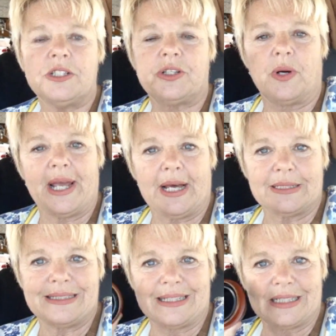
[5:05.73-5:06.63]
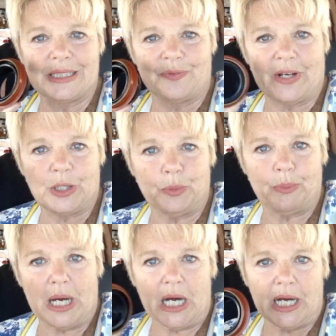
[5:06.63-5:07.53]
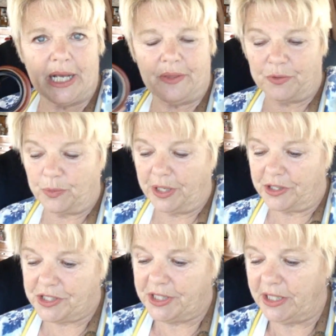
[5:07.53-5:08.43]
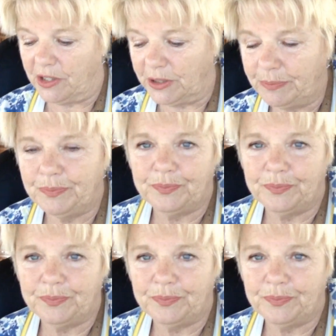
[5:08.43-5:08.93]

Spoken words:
So I asked Dennis if I could buy the rear seal,